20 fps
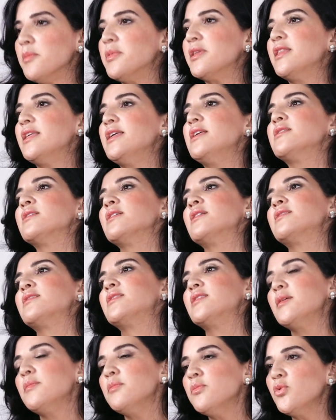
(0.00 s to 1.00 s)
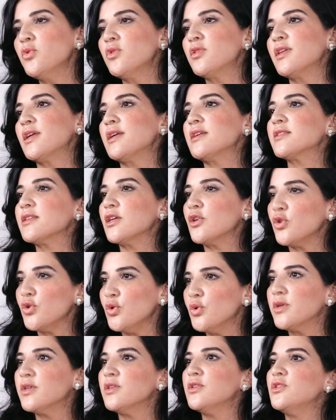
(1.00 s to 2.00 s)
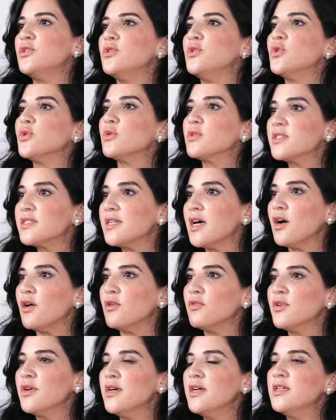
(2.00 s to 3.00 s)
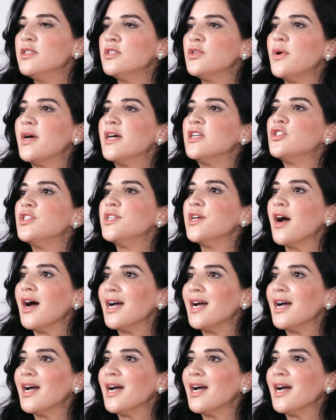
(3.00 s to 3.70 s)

But these are simple things that you can do yourself to actually